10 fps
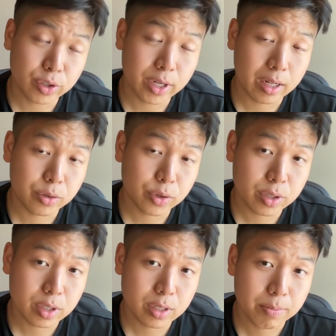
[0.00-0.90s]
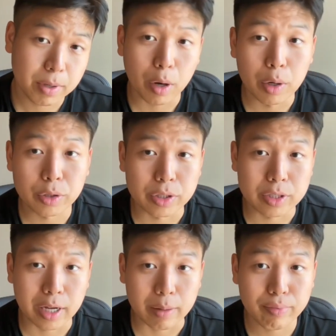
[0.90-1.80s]
challenges, but also
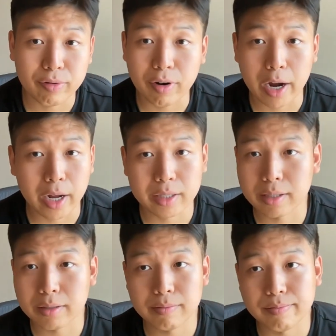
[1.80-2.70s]
just like product